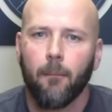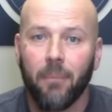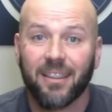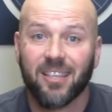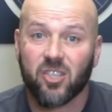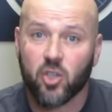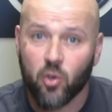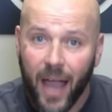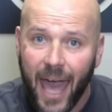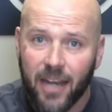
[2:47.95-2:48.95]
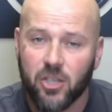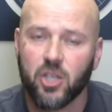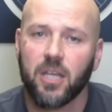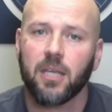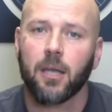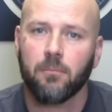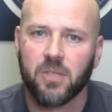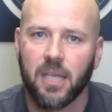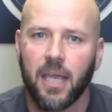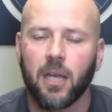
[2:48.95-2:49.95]
But the strategy comes
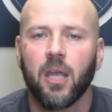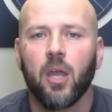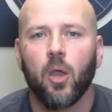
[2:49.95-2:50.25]
in